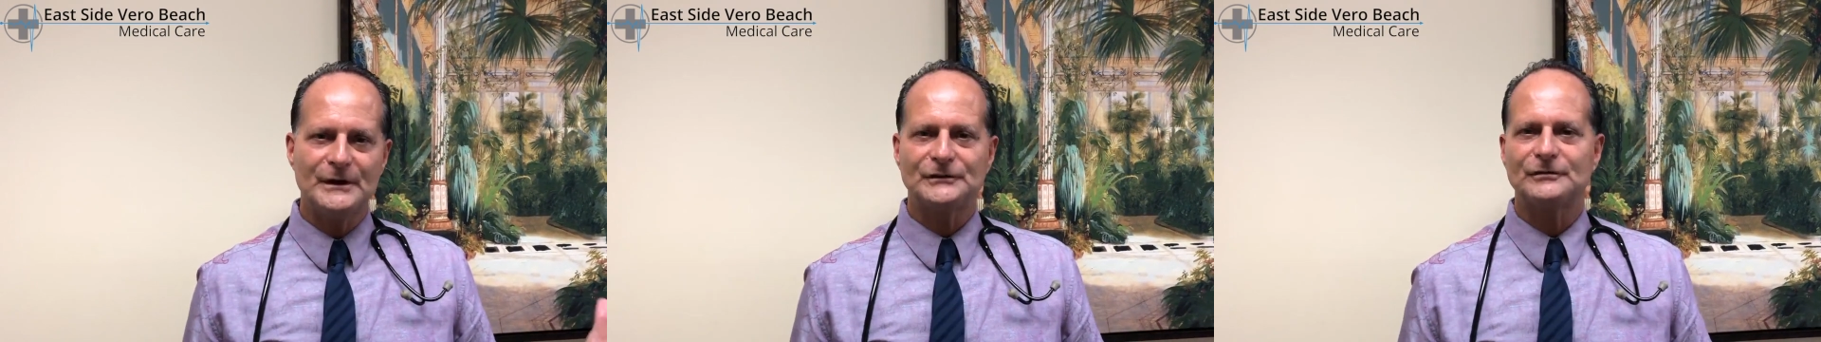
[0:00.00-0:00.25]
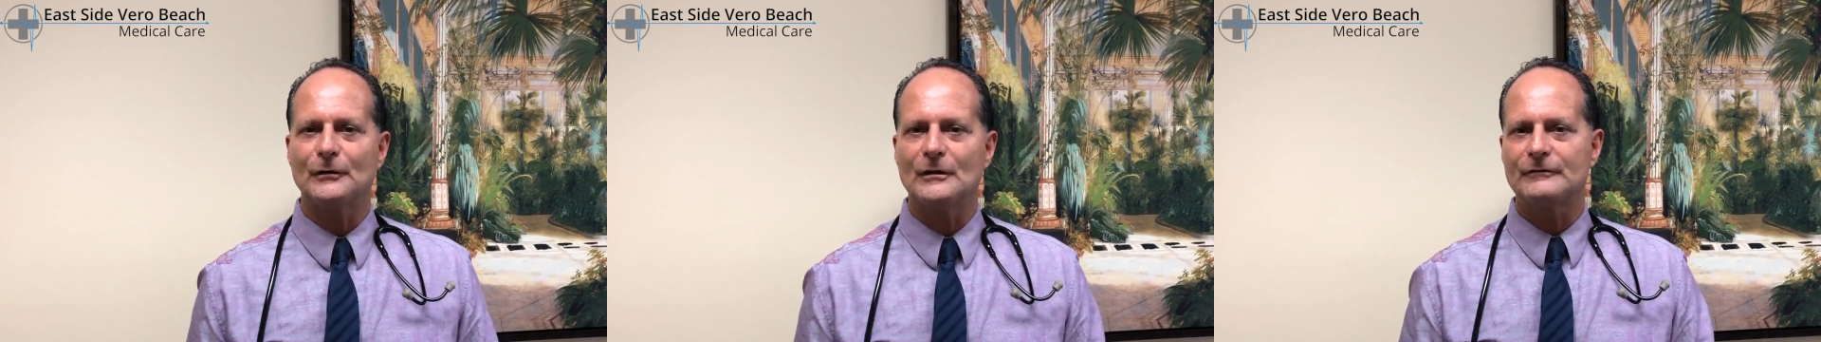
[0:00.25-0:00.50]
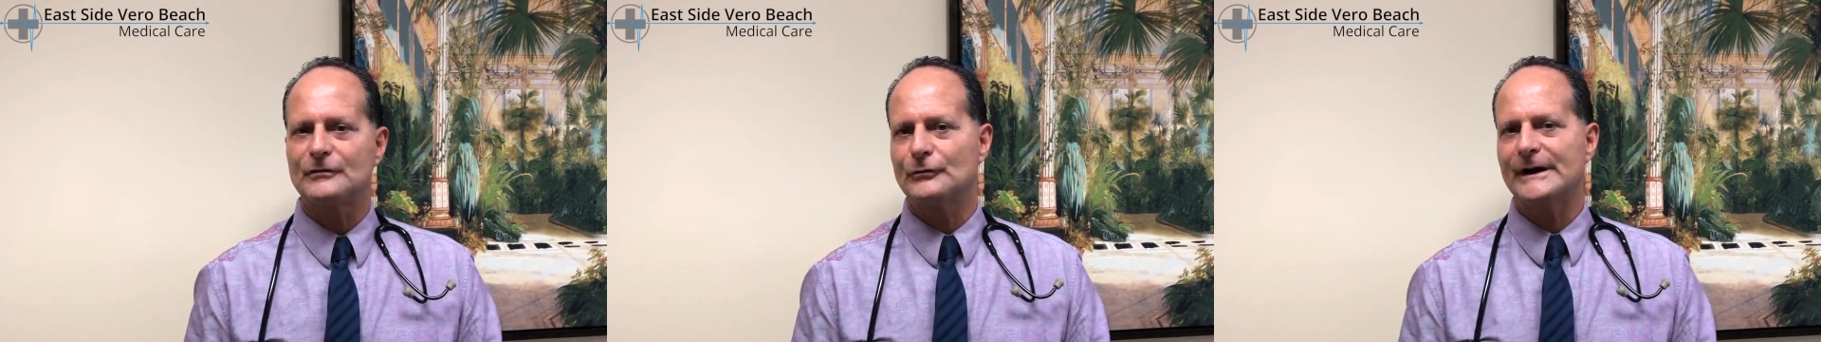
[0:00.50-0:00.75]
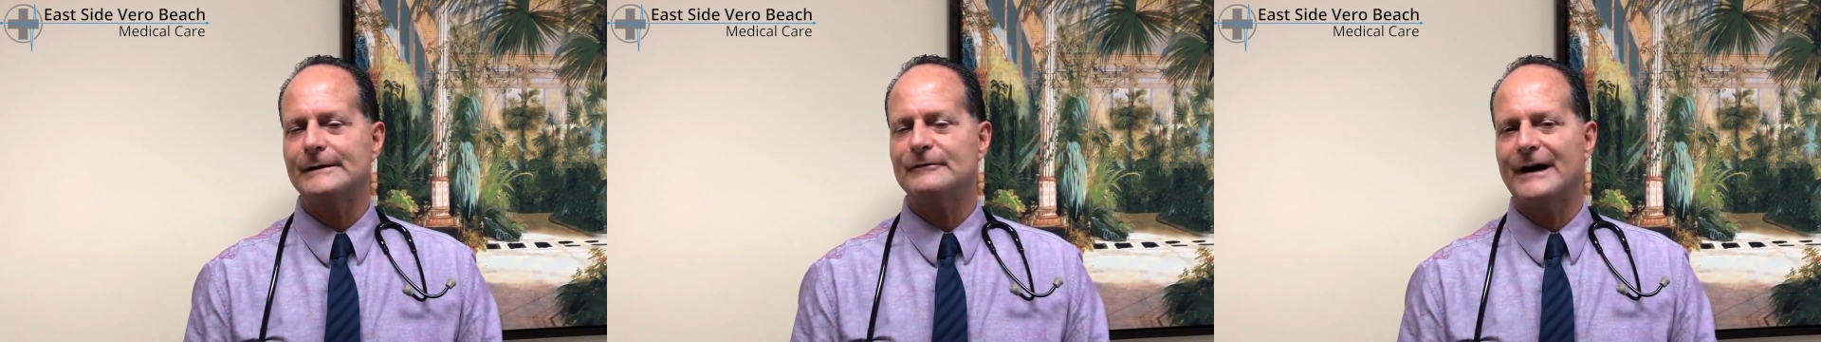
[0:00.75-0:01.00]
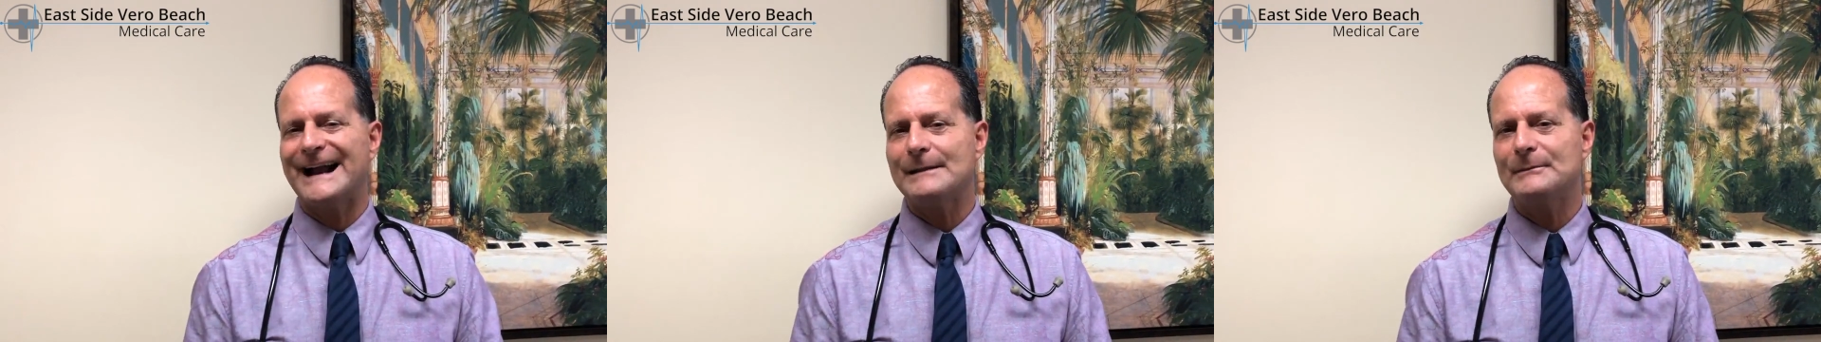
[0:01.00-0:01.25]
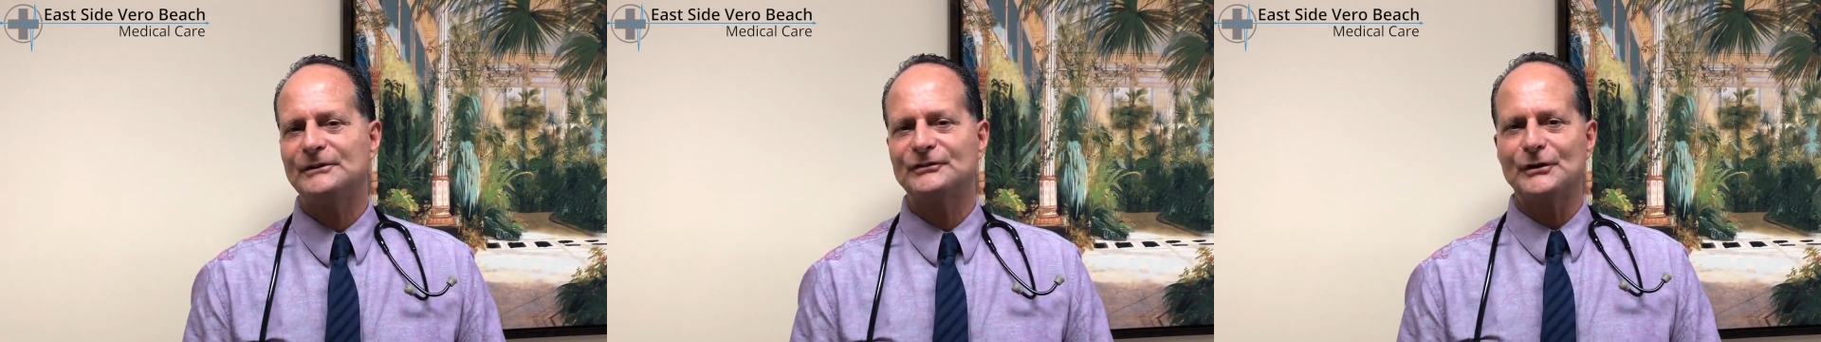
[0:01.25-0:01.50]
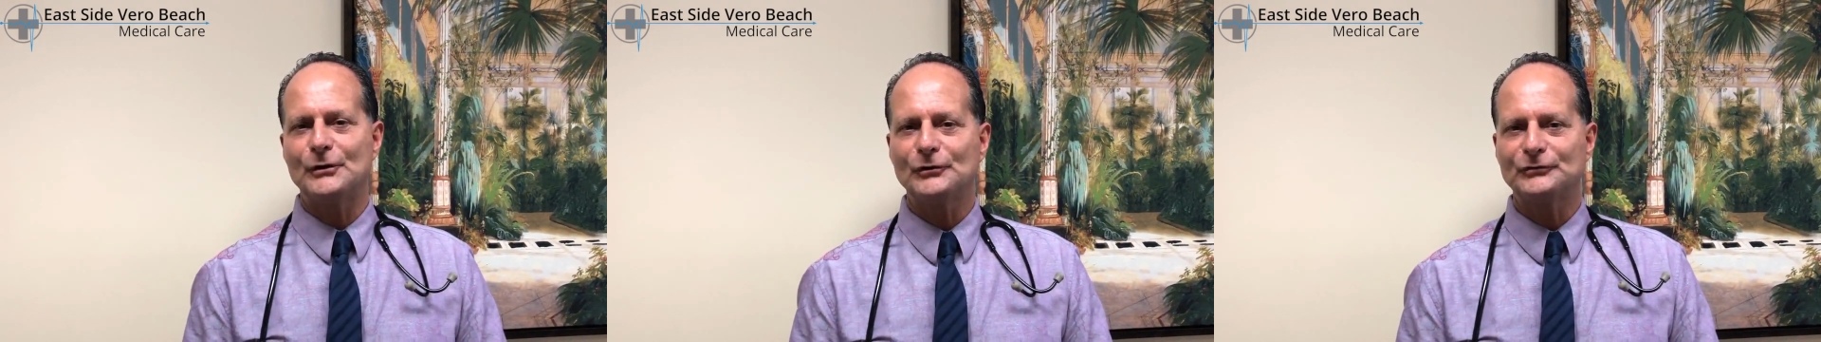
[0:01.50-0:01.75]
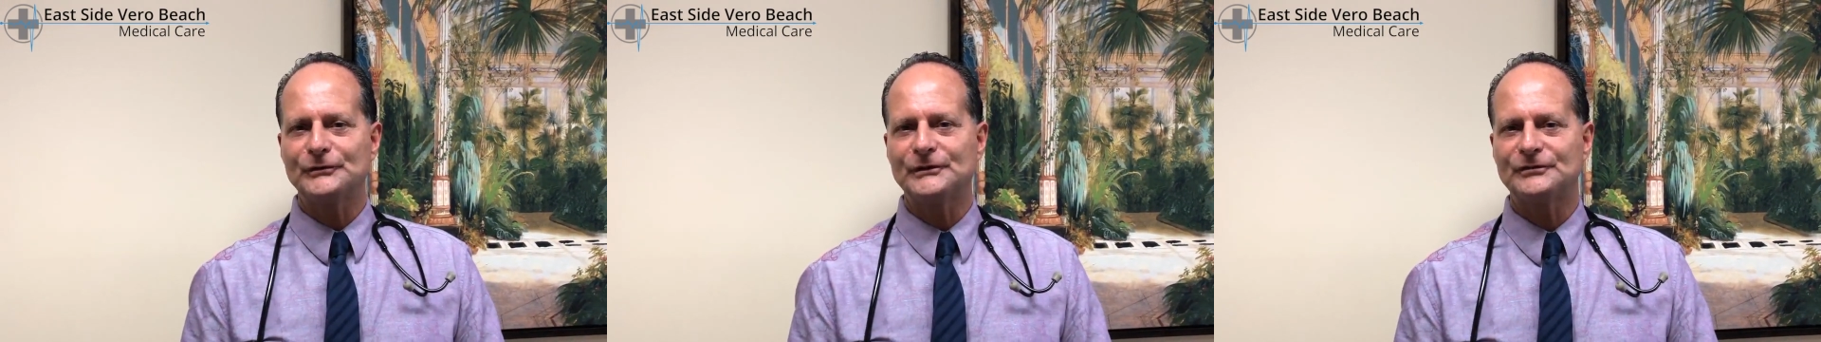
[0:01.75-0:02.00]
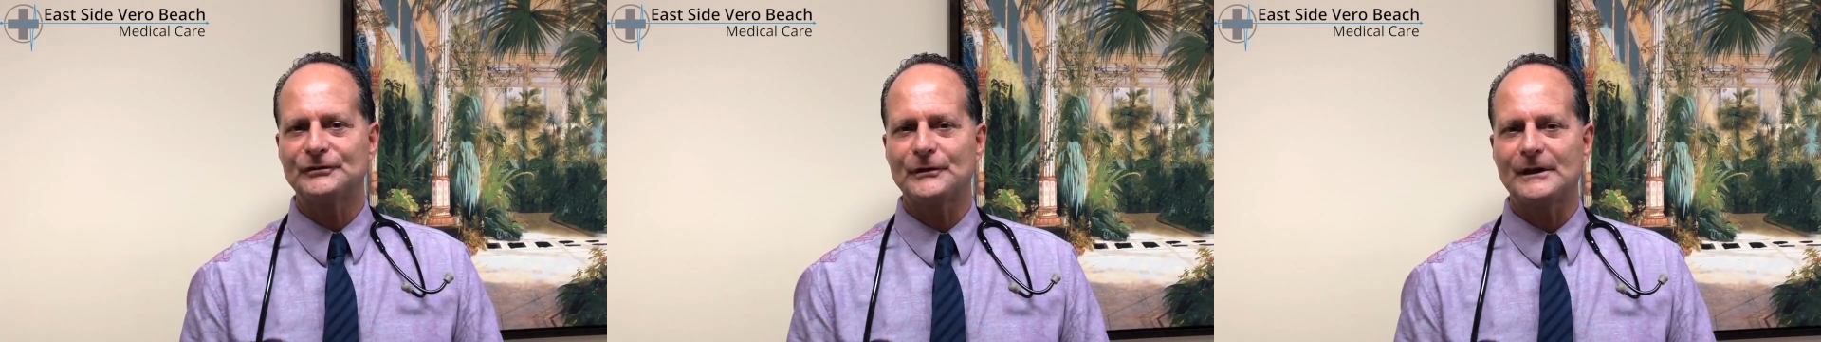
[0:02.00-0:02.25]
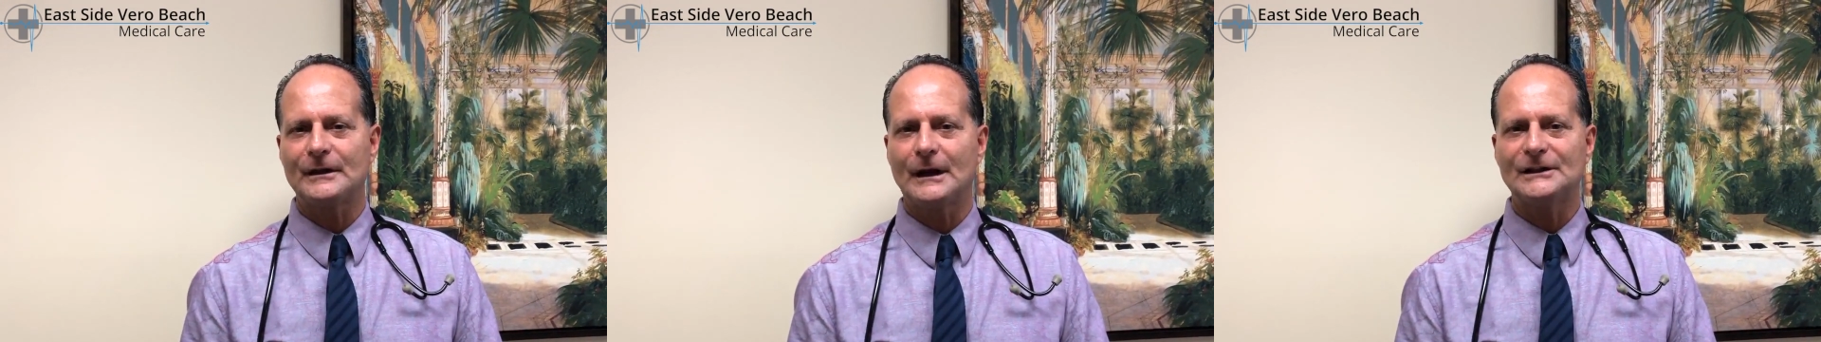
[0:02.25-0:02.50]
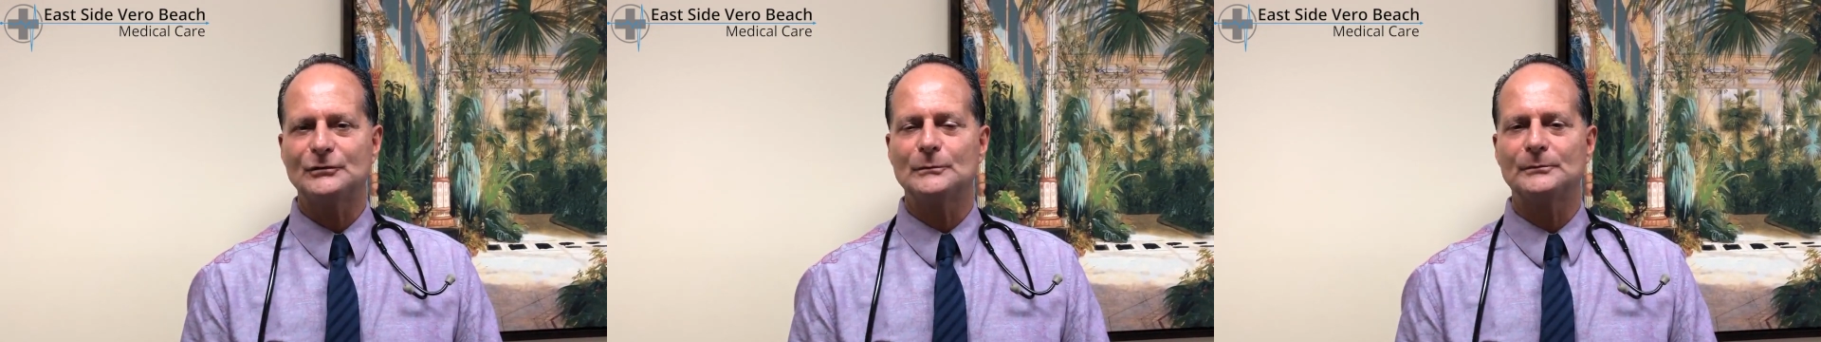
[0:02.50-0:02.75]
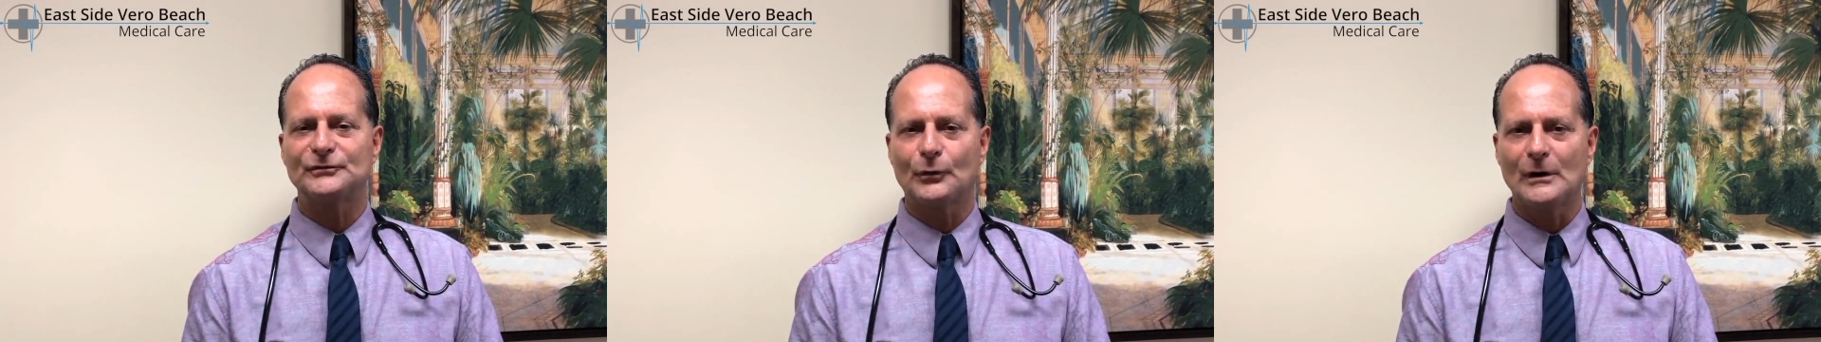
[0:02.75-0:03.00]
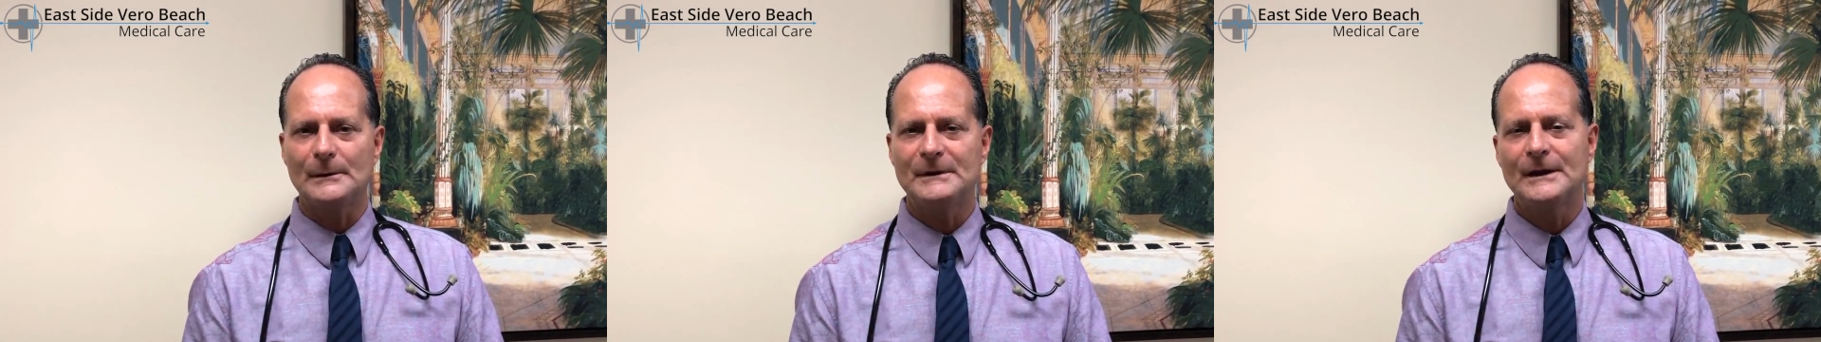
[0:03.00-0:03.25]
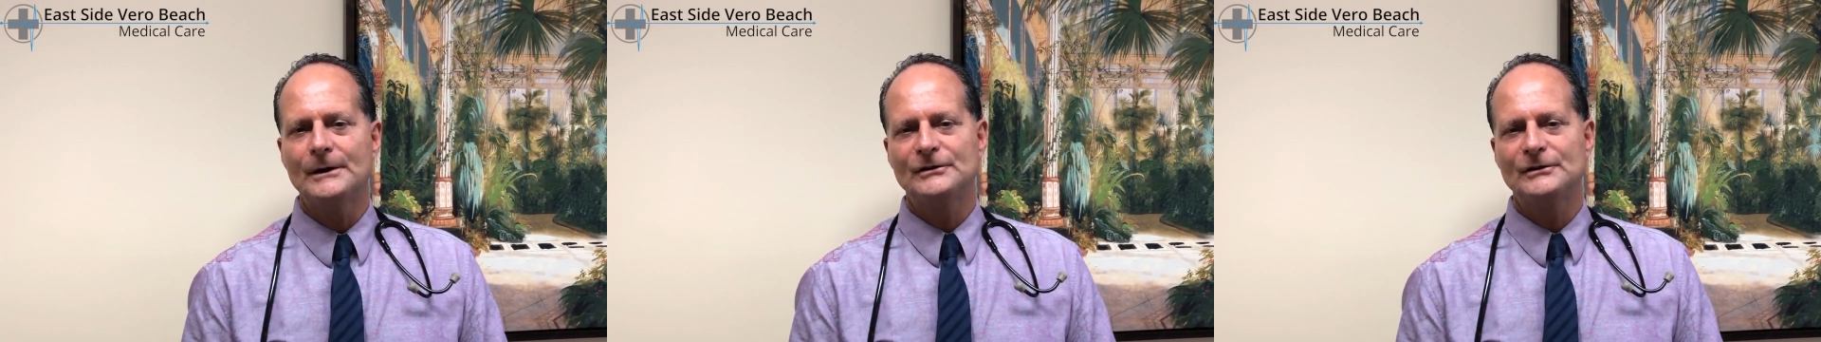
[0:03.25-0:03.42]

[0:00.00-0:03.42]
It's full of great vitamins and nutrients for the gut to absorb